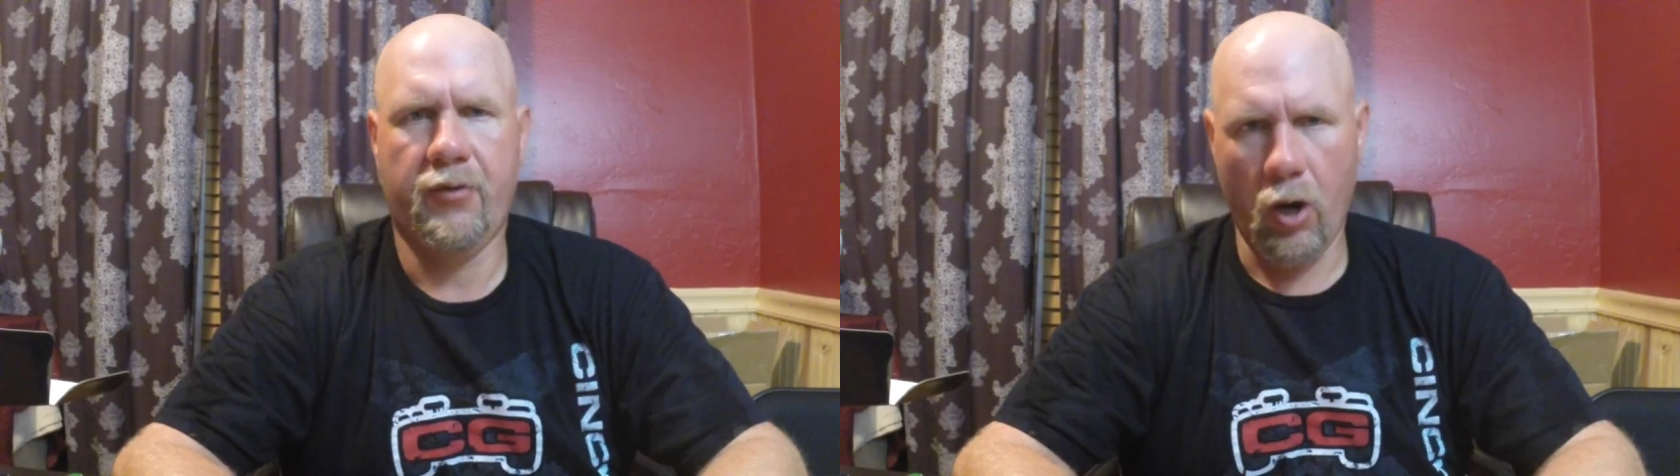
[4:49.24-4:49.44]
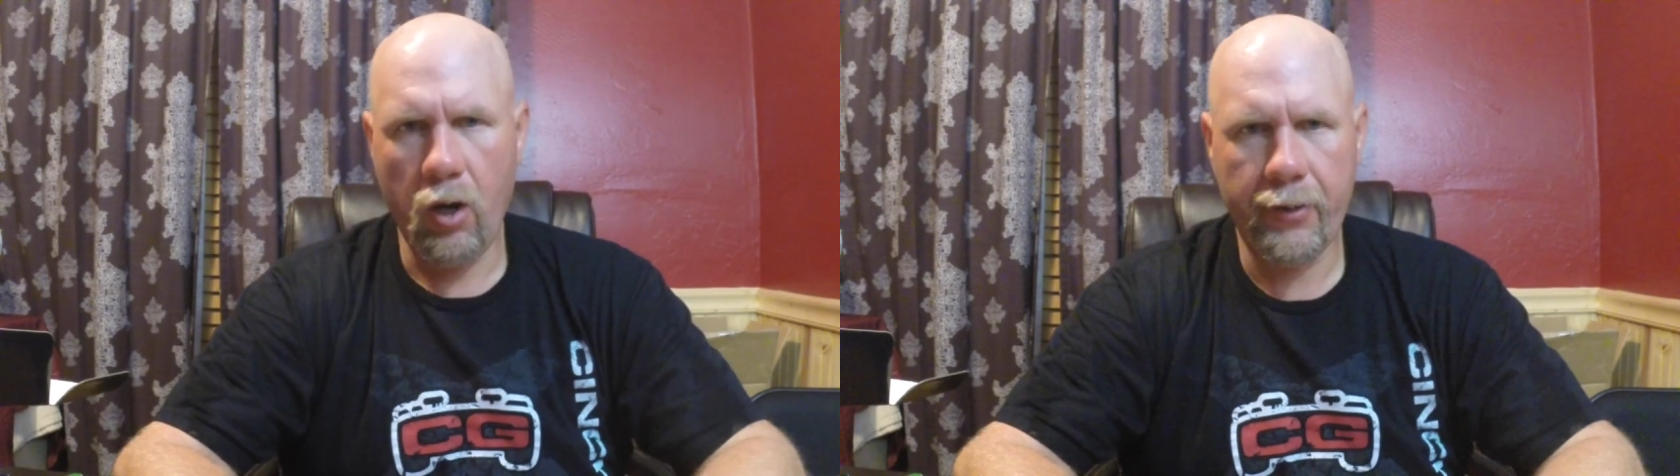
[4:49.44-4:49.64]

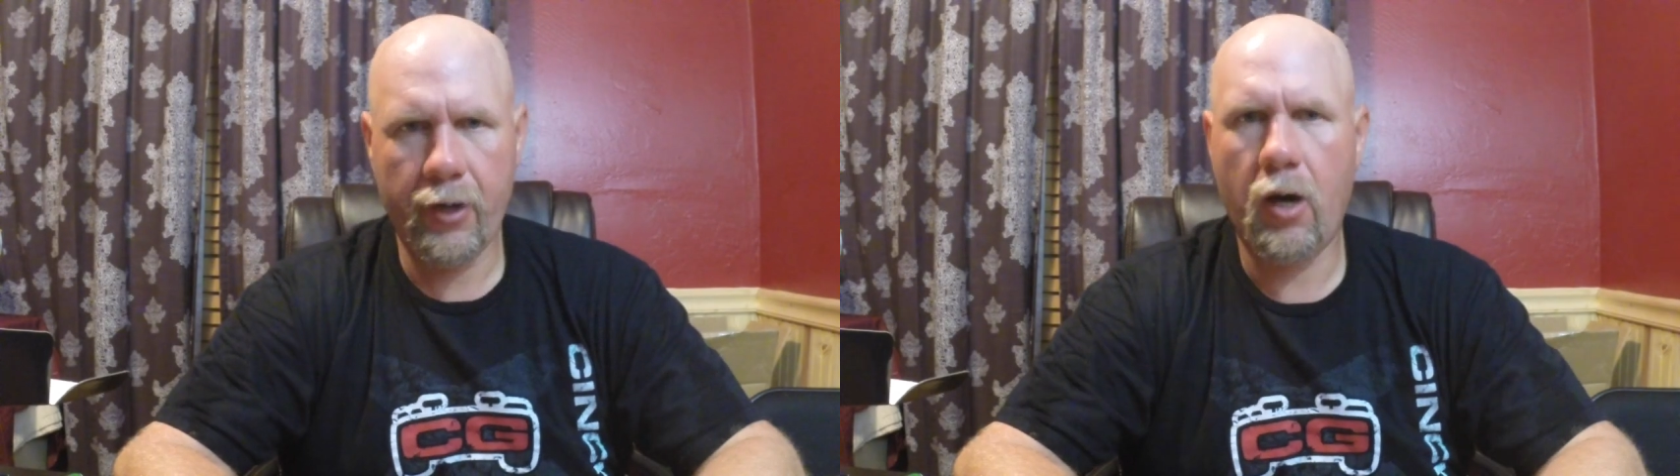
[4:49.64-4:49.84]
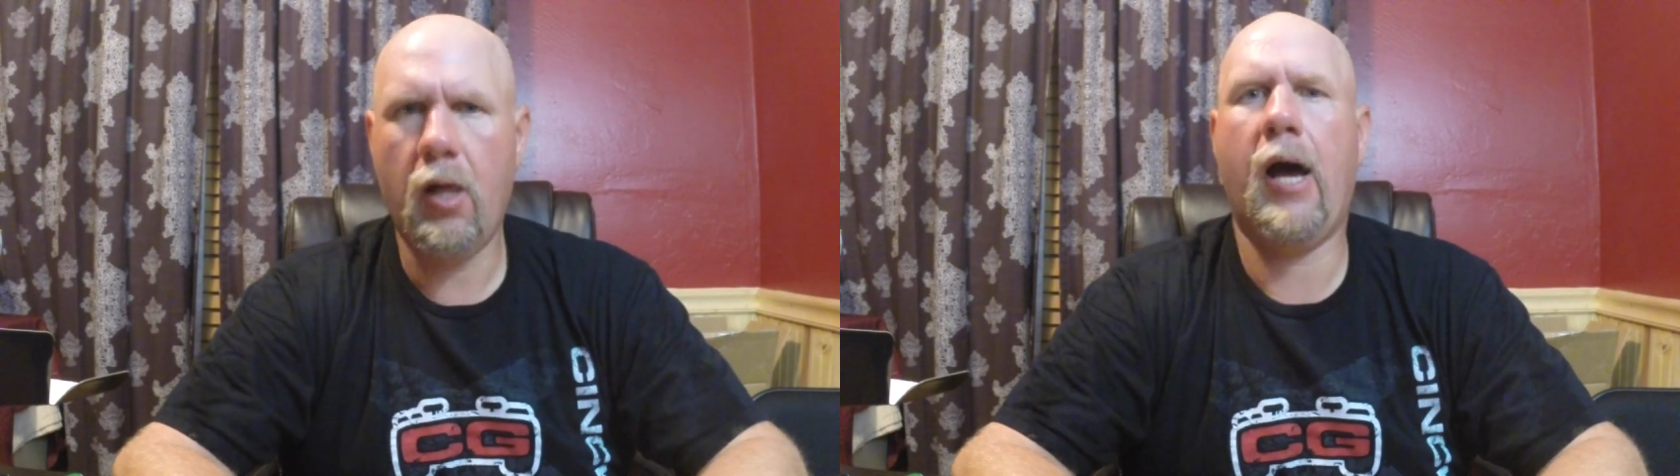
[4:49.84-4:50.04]
So all in
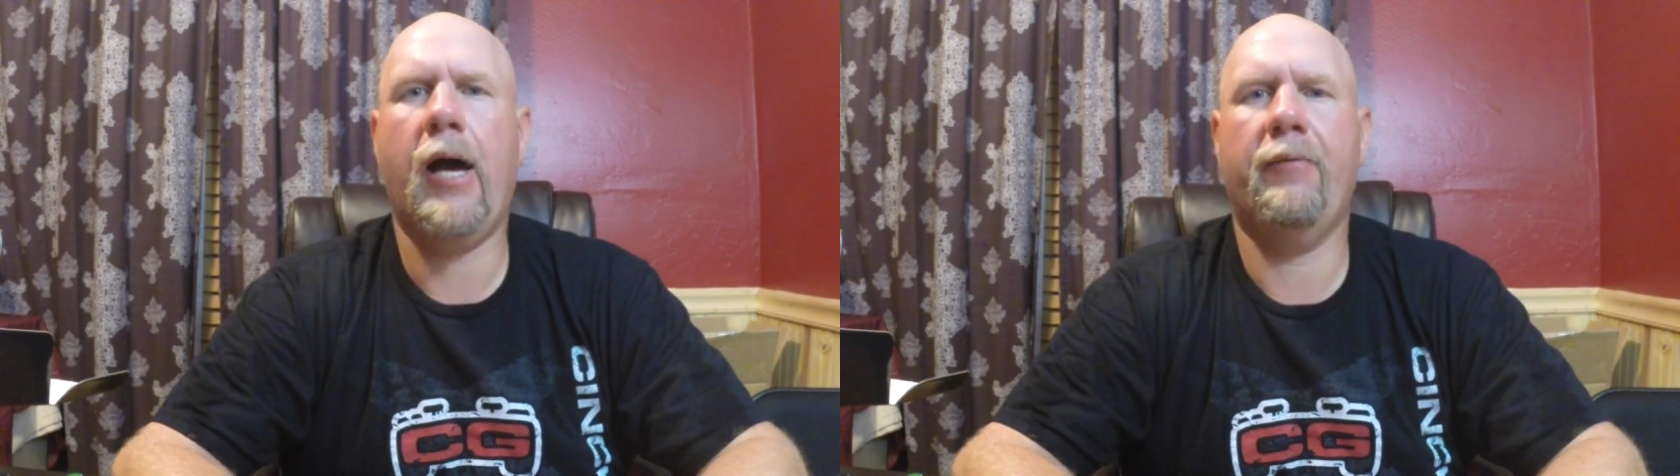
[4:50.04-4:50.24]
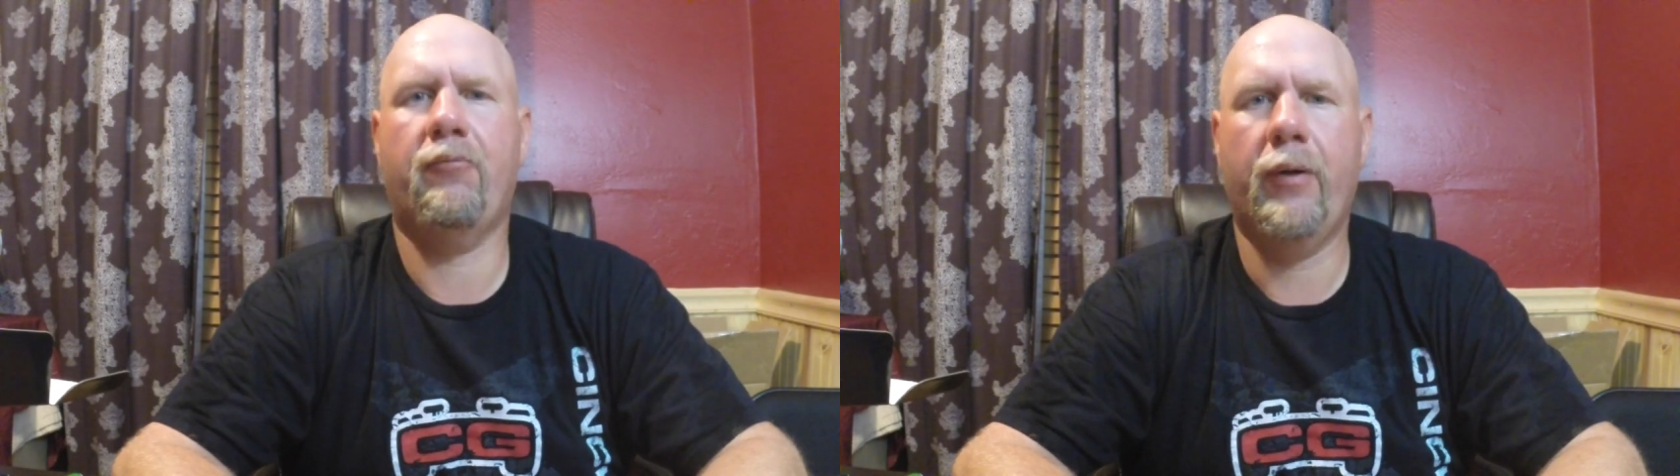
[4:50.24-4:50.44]
all,
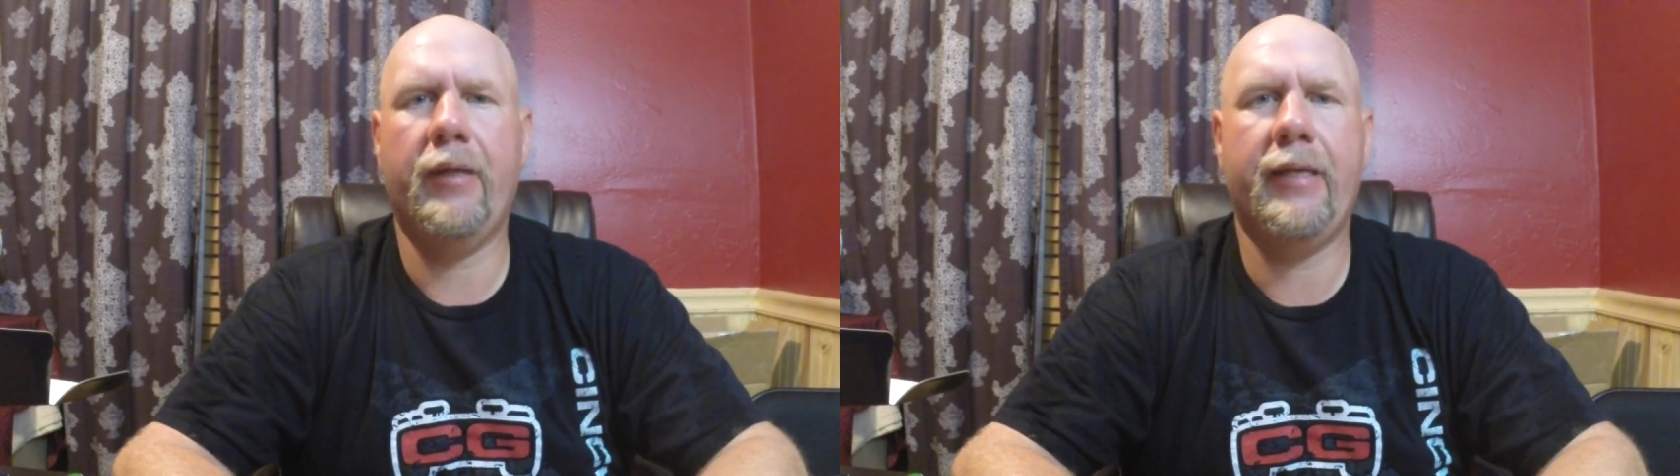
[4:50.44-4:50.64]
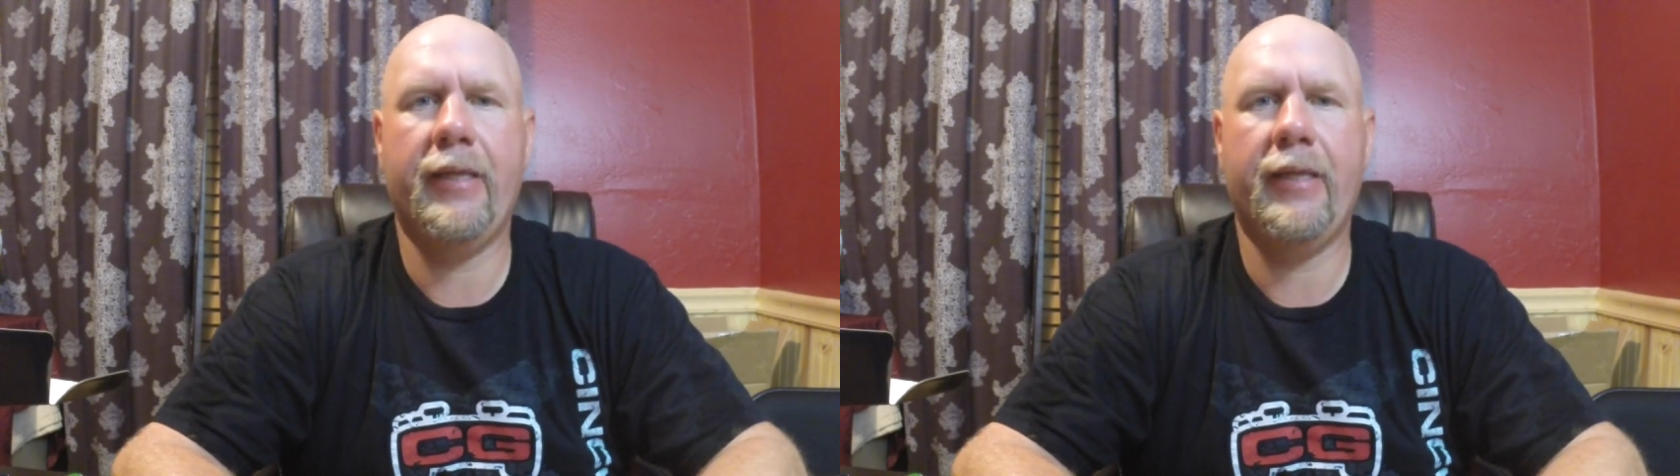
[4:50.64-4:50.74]
I really